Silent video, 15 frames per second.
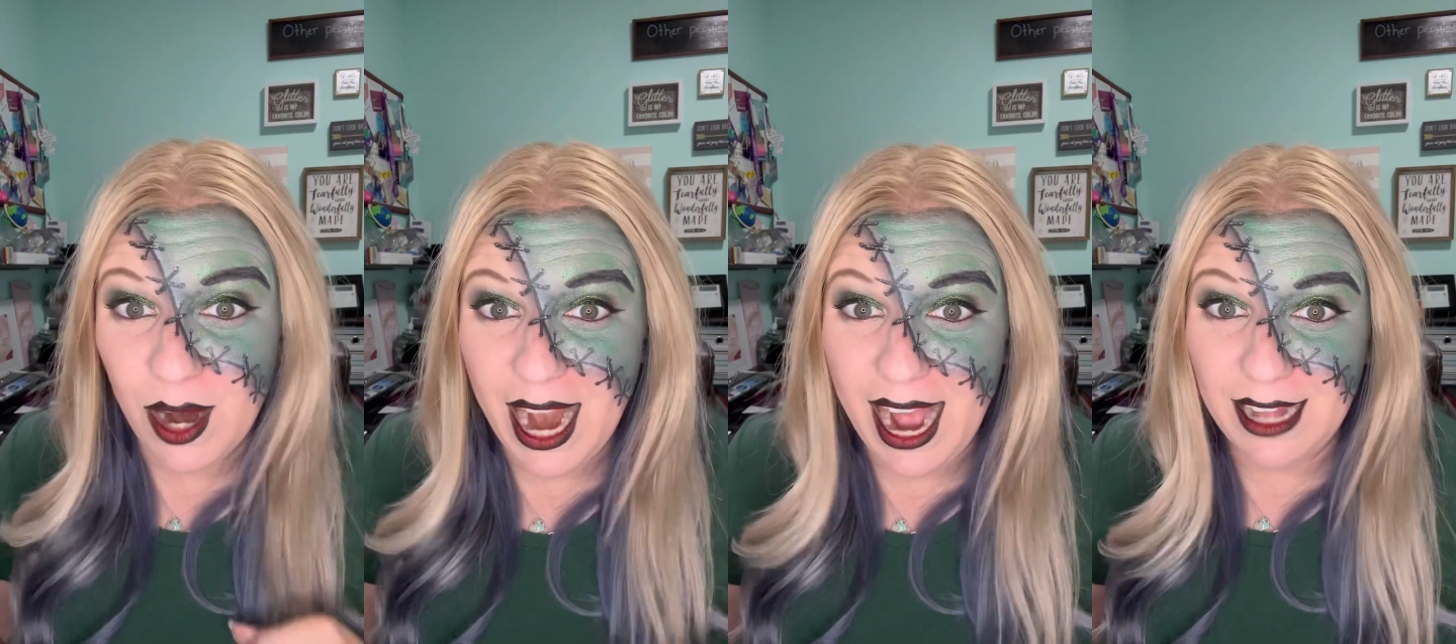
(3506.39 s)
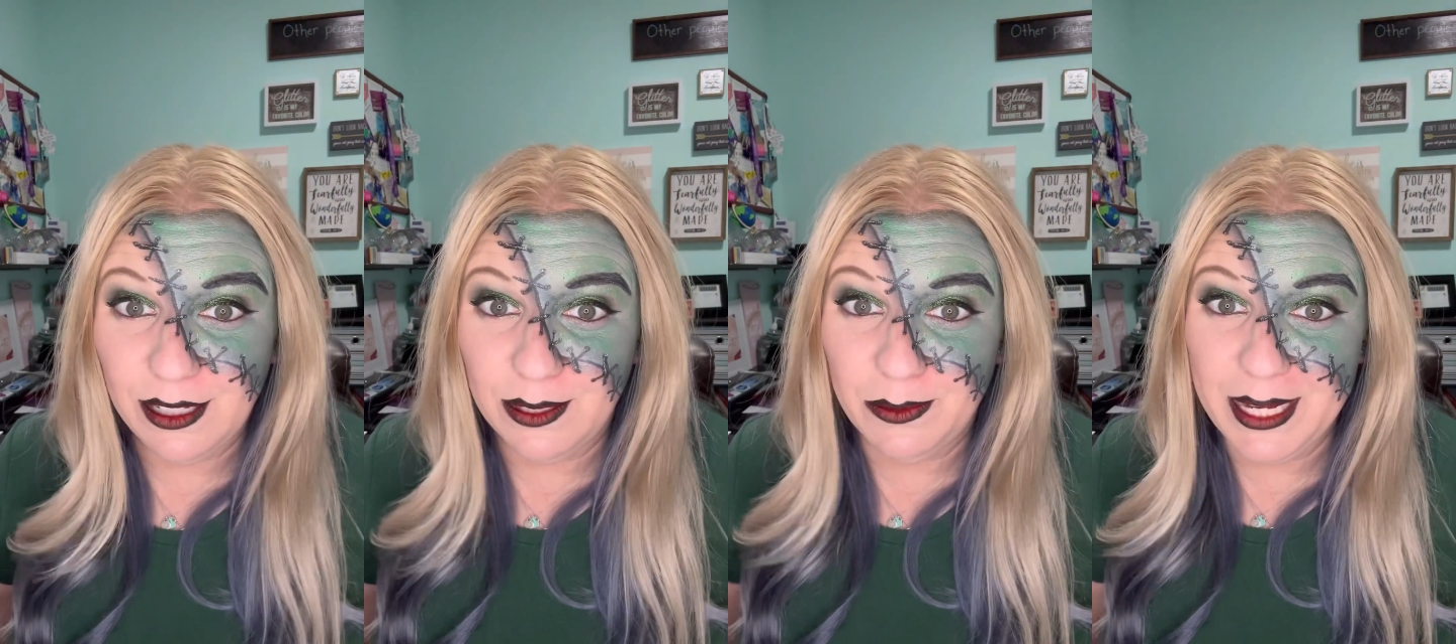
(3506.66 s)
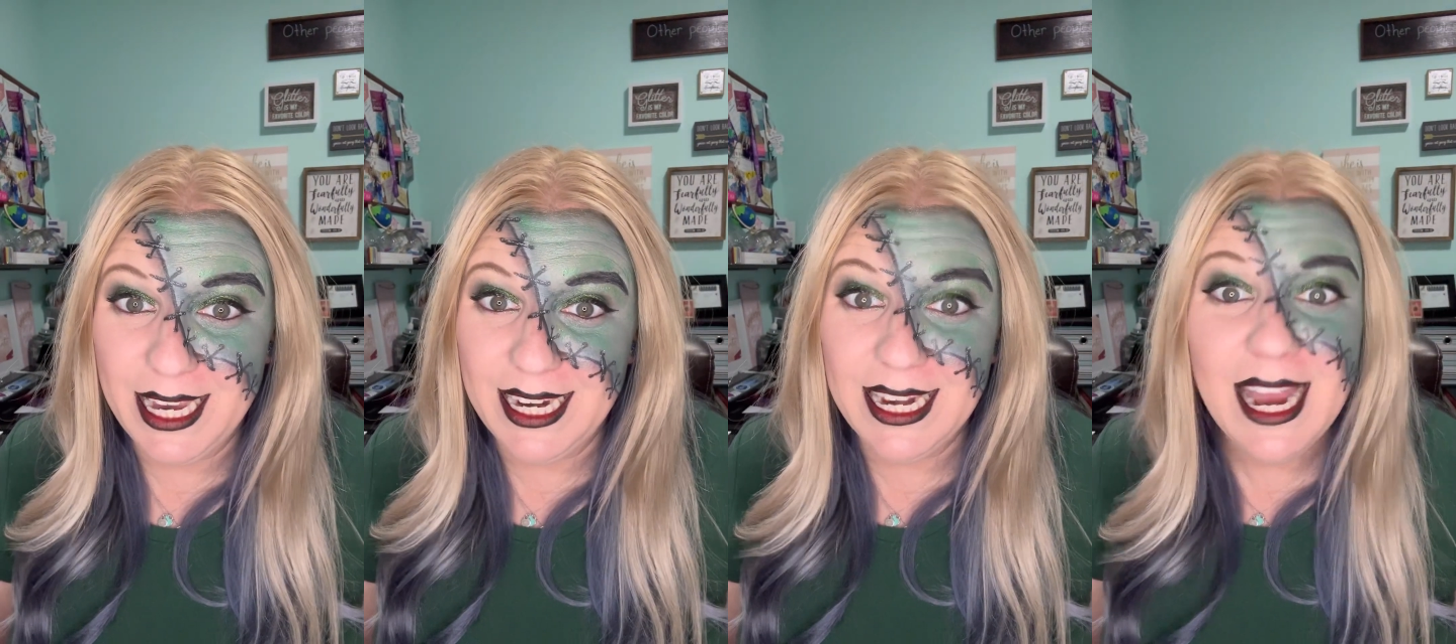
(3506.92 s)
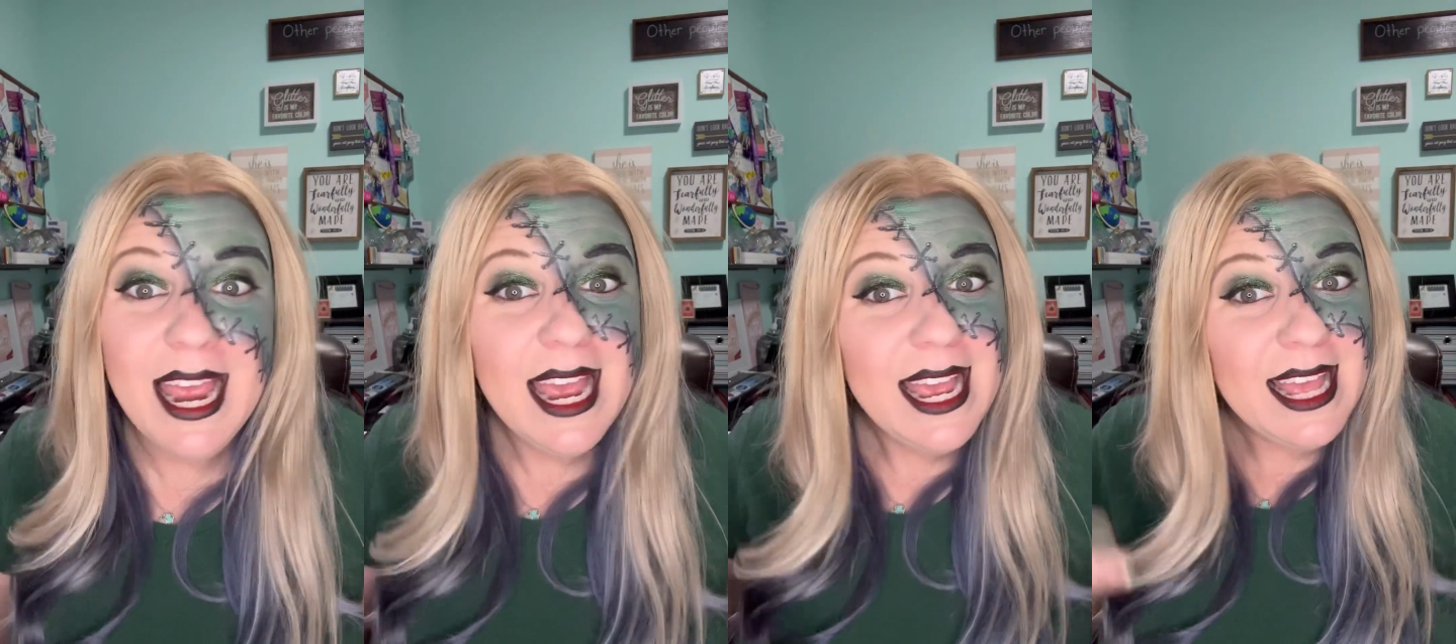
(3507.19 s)
Halloween.
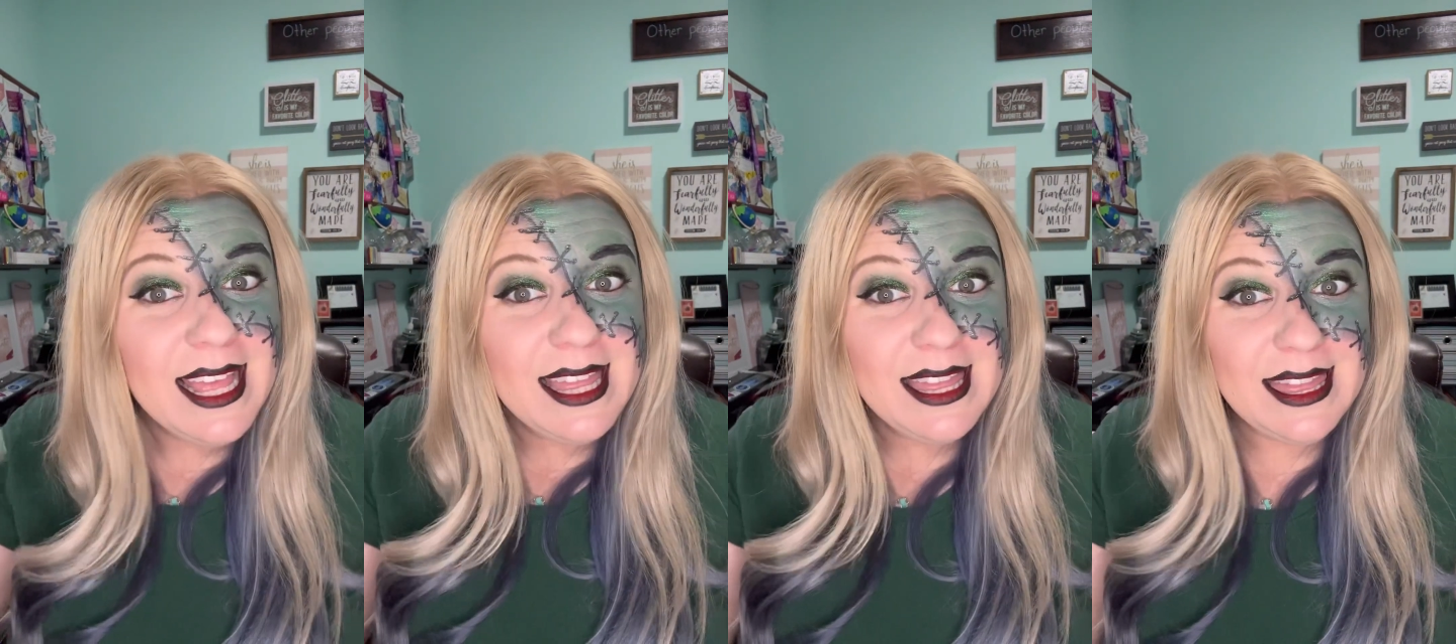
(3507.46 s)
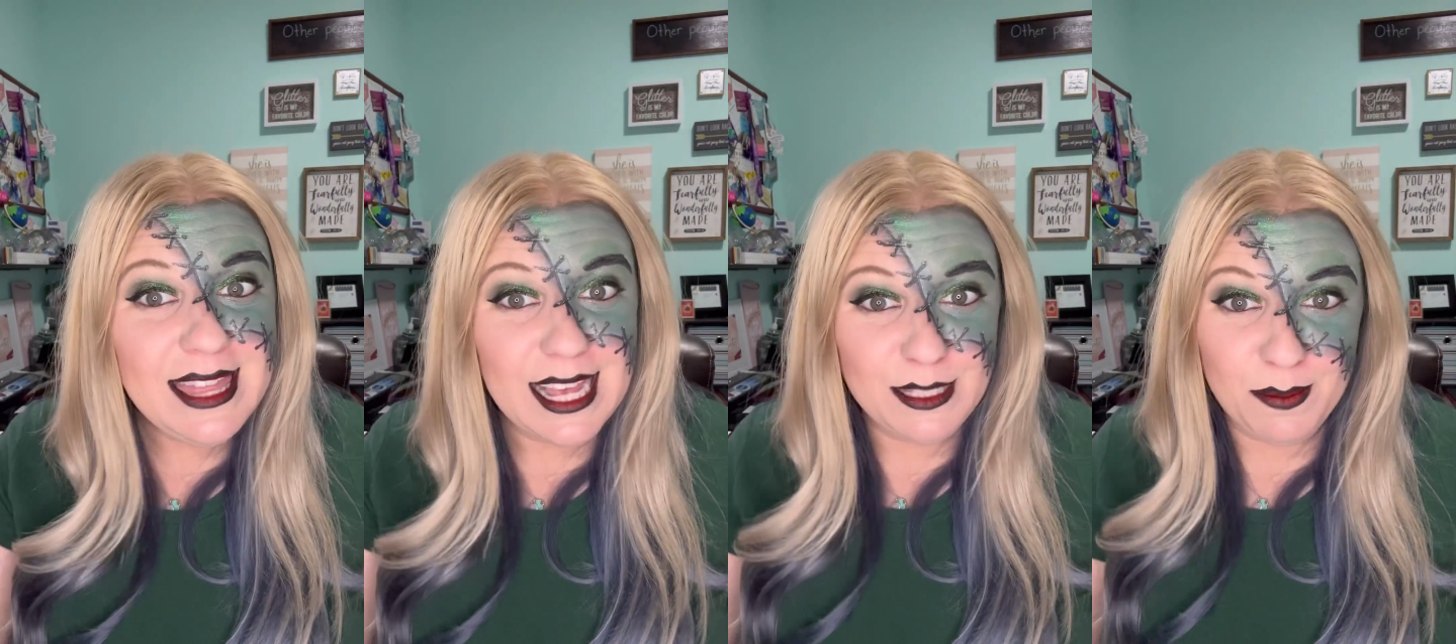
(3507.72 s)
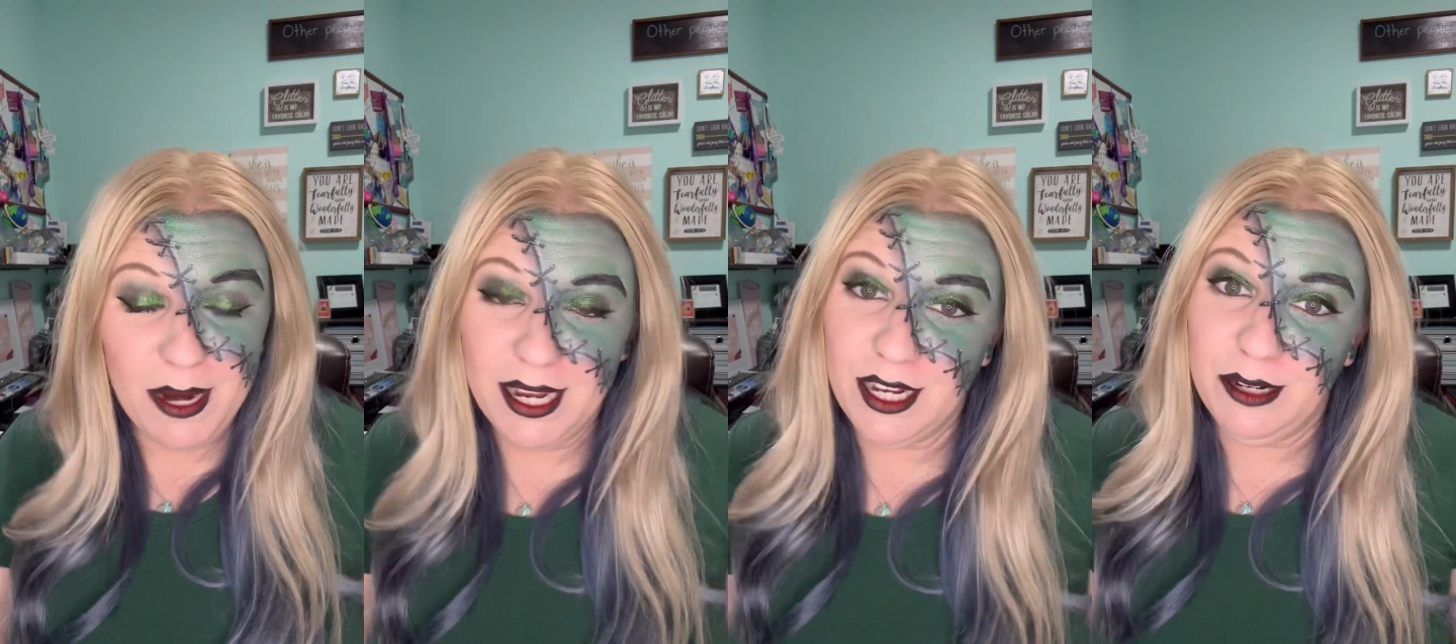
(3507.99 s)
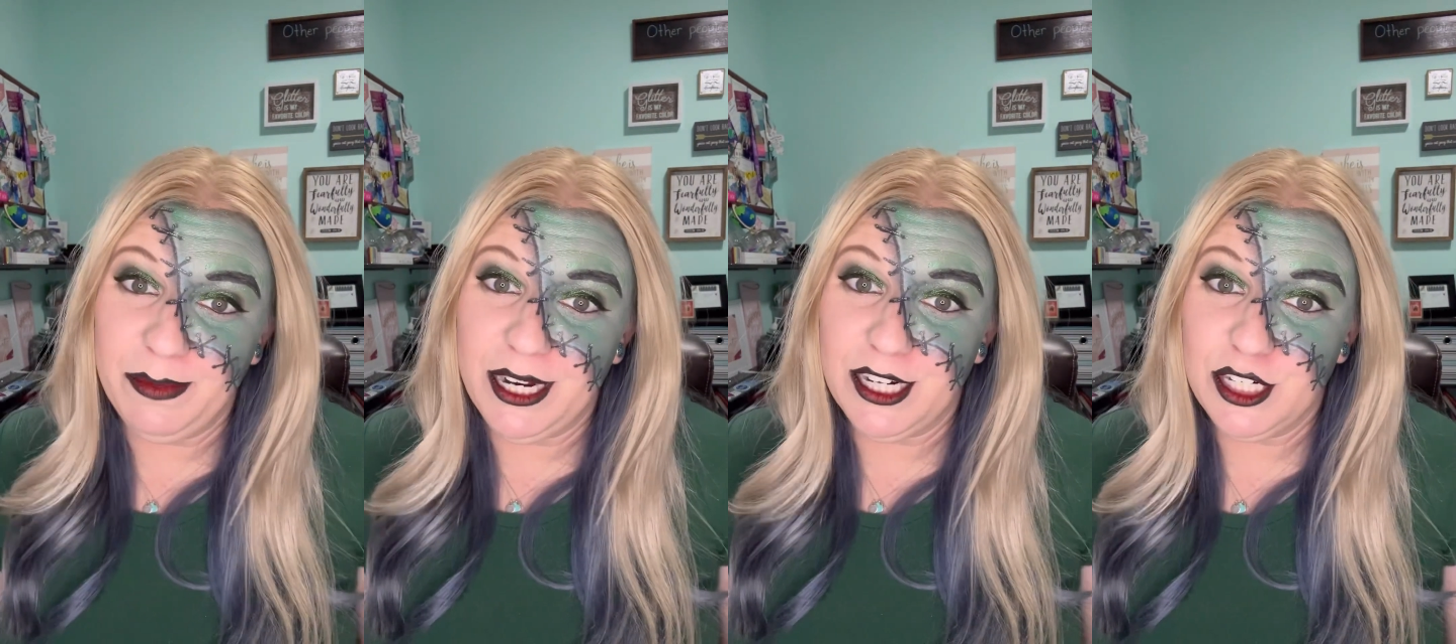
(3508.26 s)
That's probably going
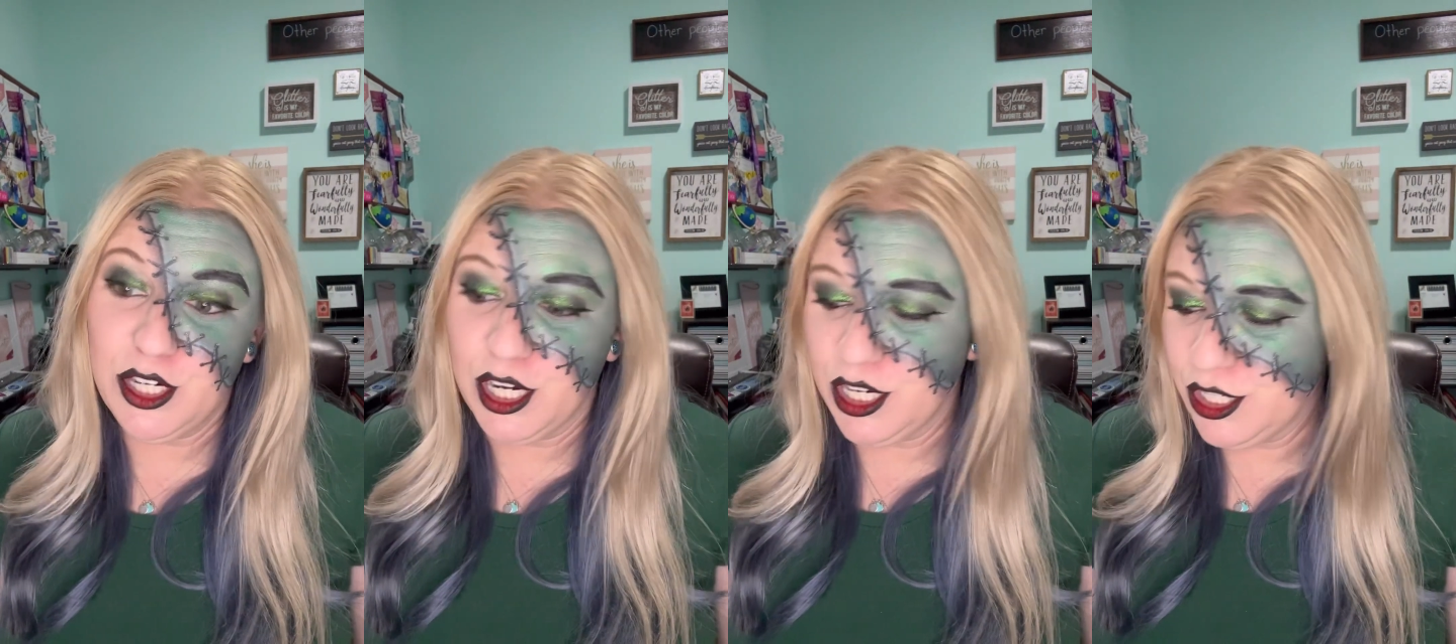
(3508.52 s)
to be our trick or